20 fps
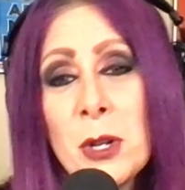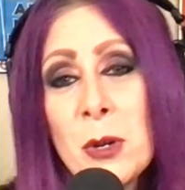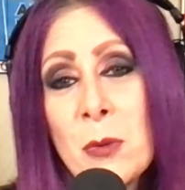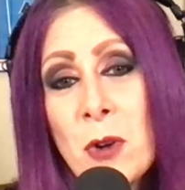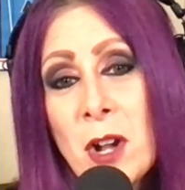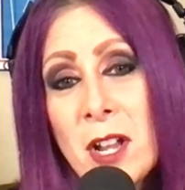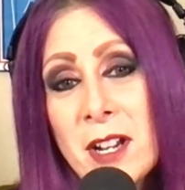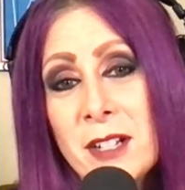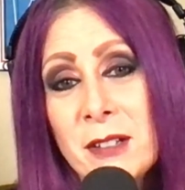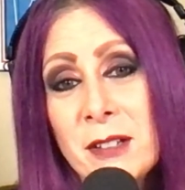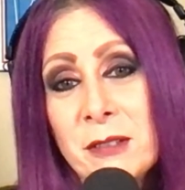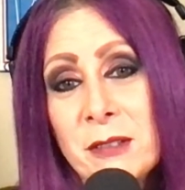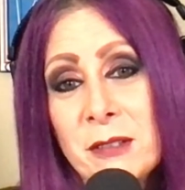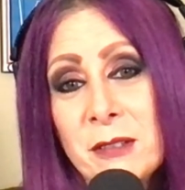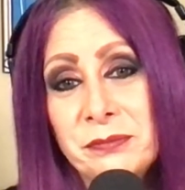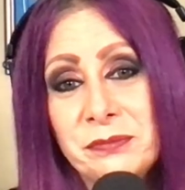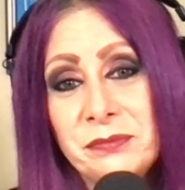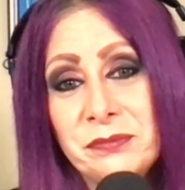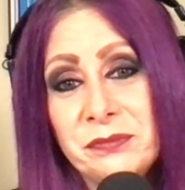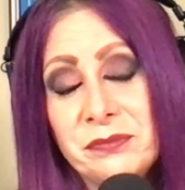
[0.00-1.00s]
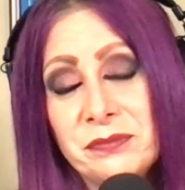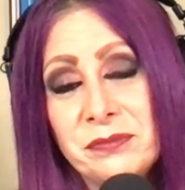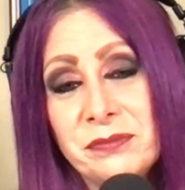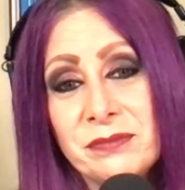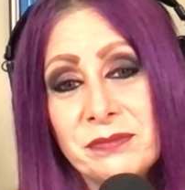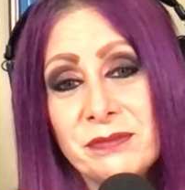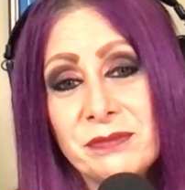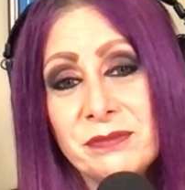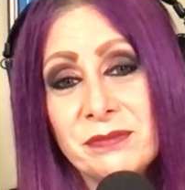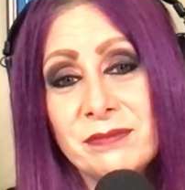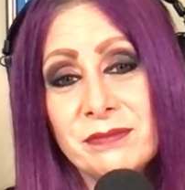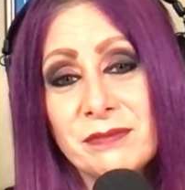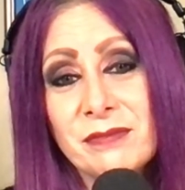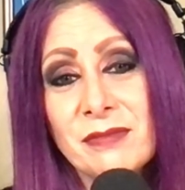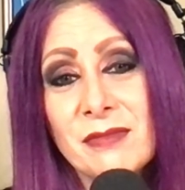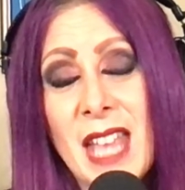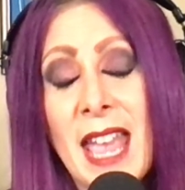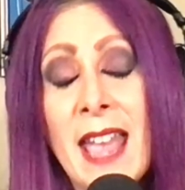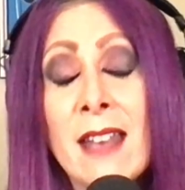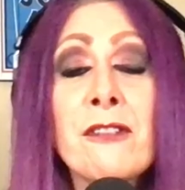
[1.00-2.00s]
you want to.
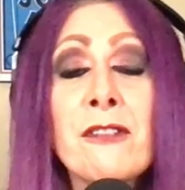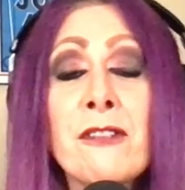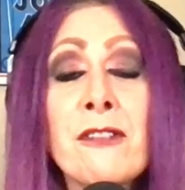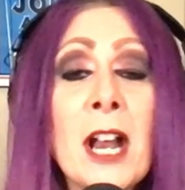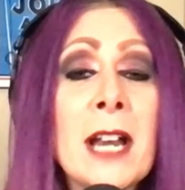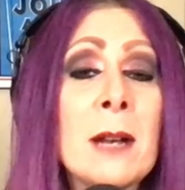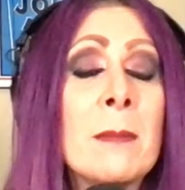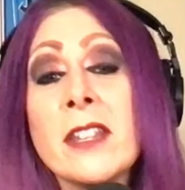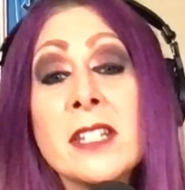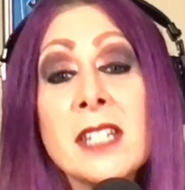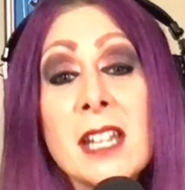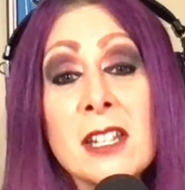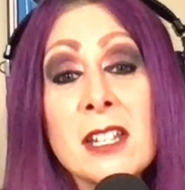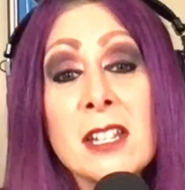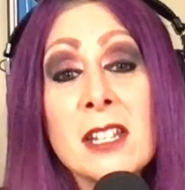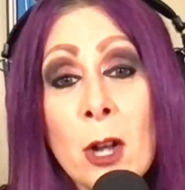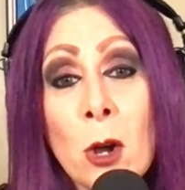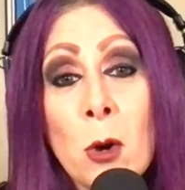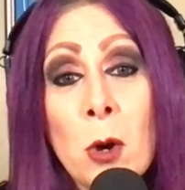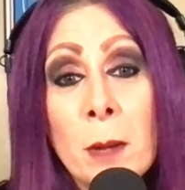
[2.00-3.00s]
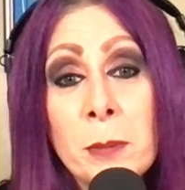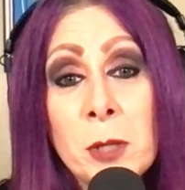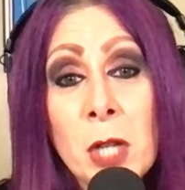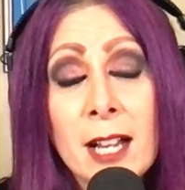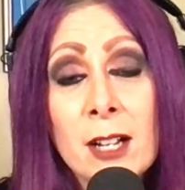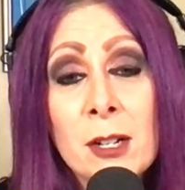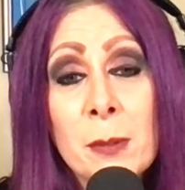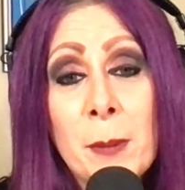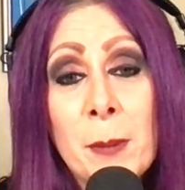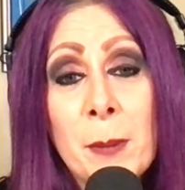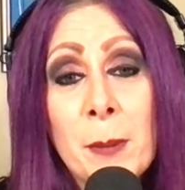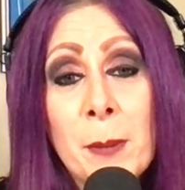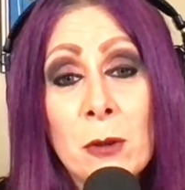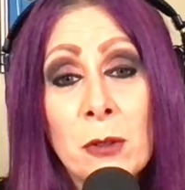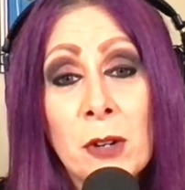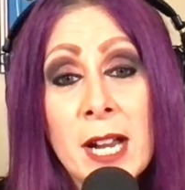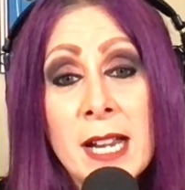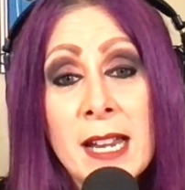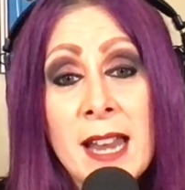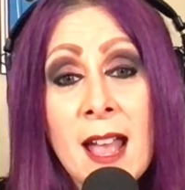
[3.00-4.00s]
And for anybody that doesn't know who I'm talking about
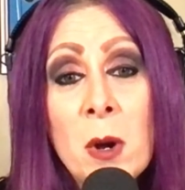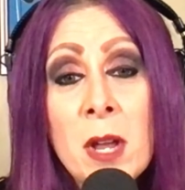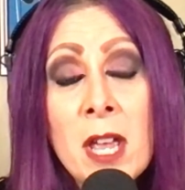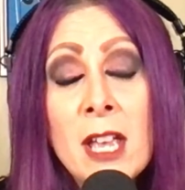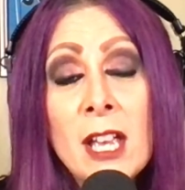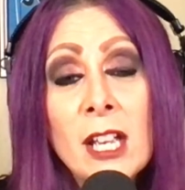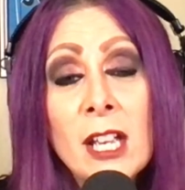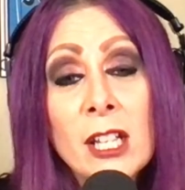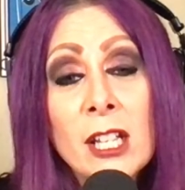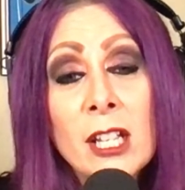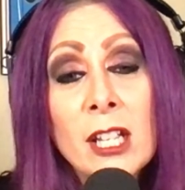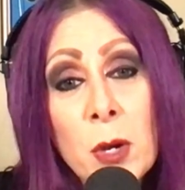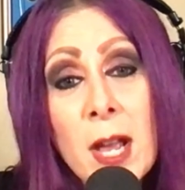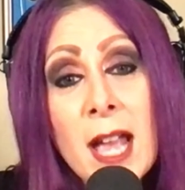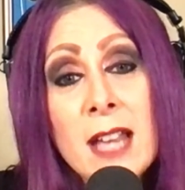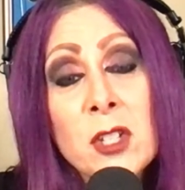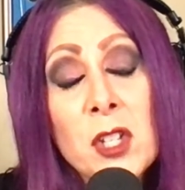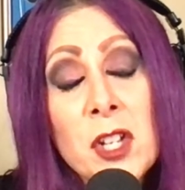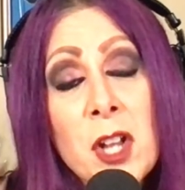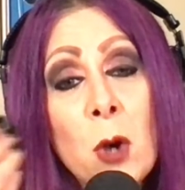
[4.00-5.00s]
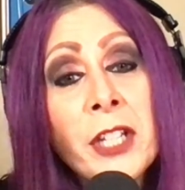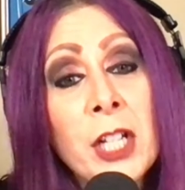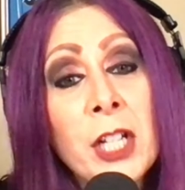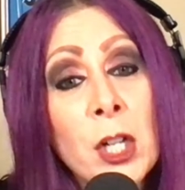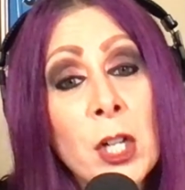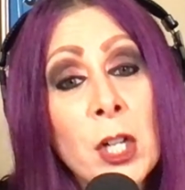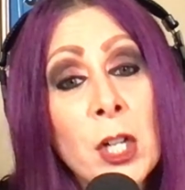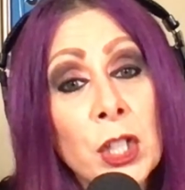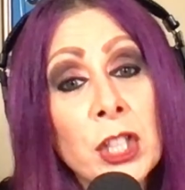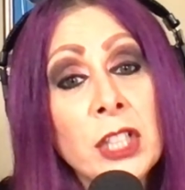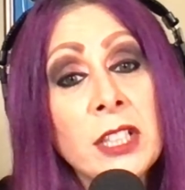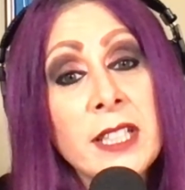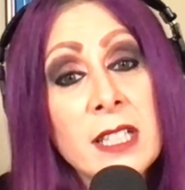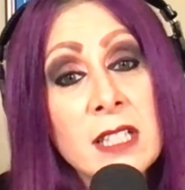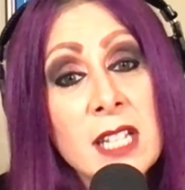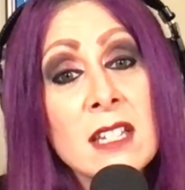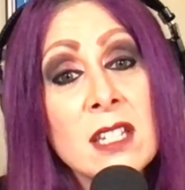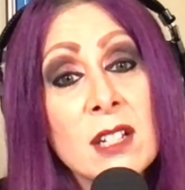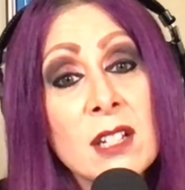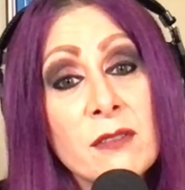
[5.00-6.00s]
right now, you guys know in the early
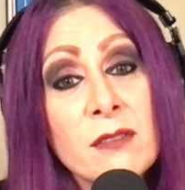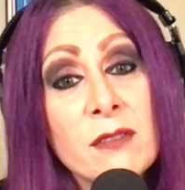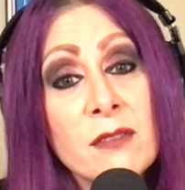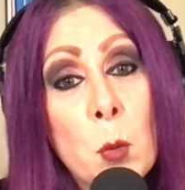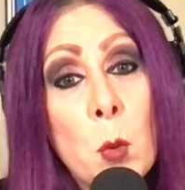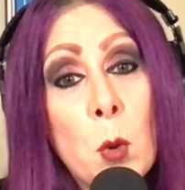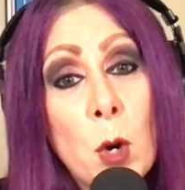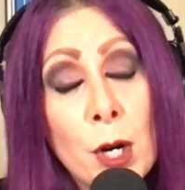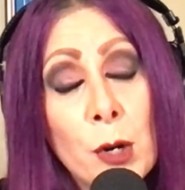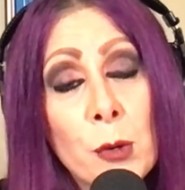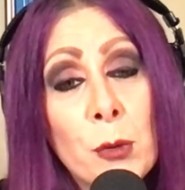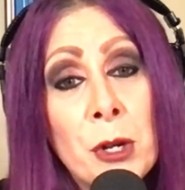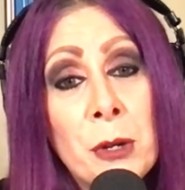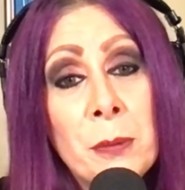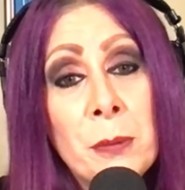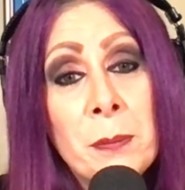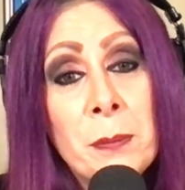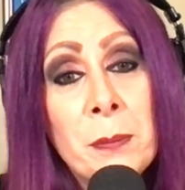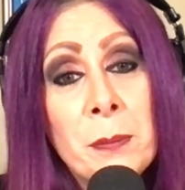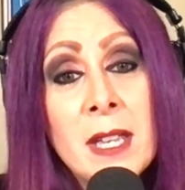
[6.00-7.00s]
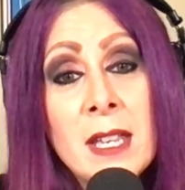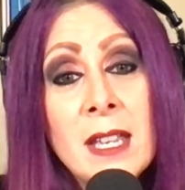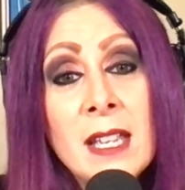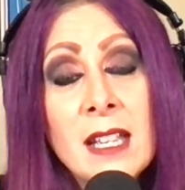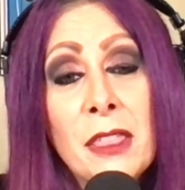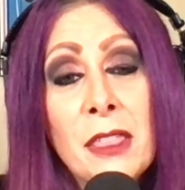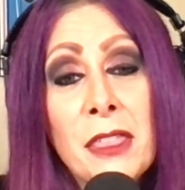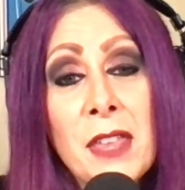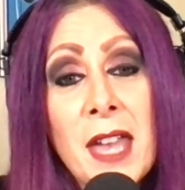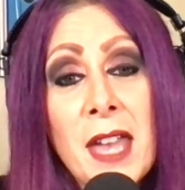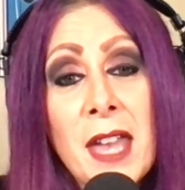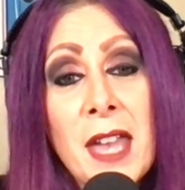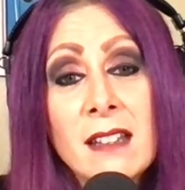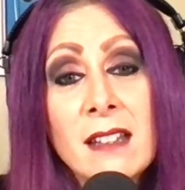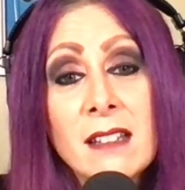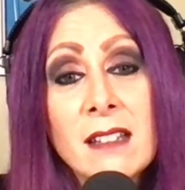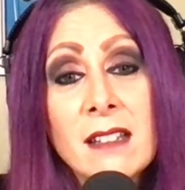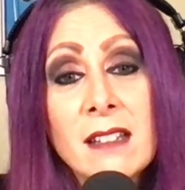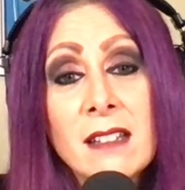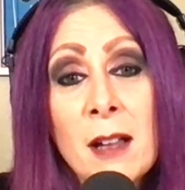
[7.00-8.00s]
days of the War Room
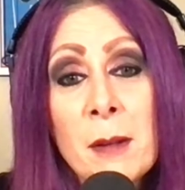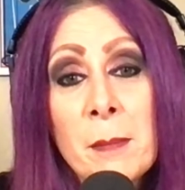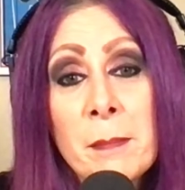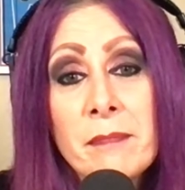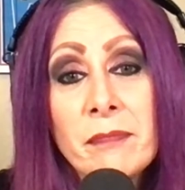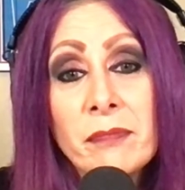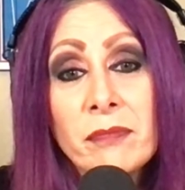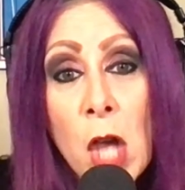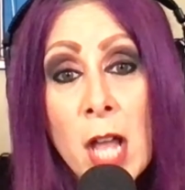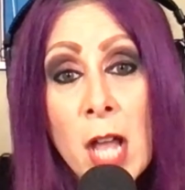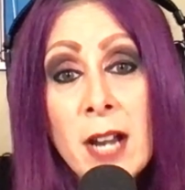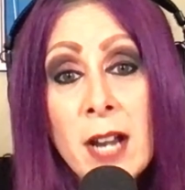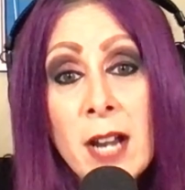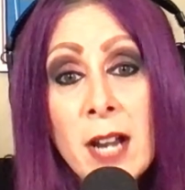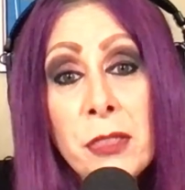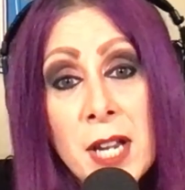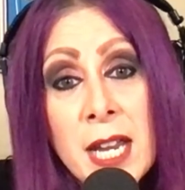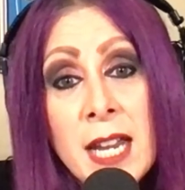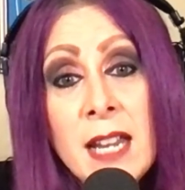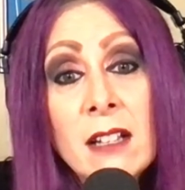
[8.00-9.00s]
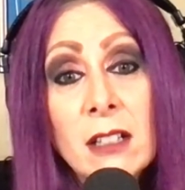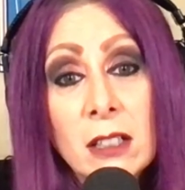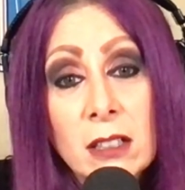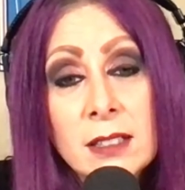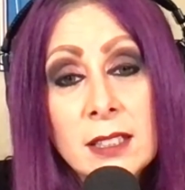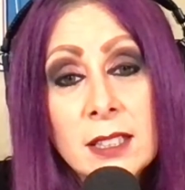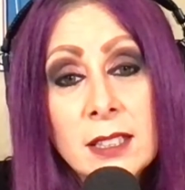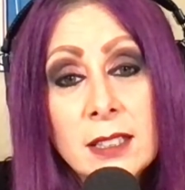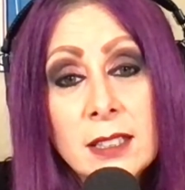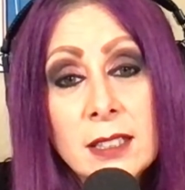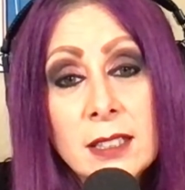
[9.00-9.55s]
that Jonathan Hill,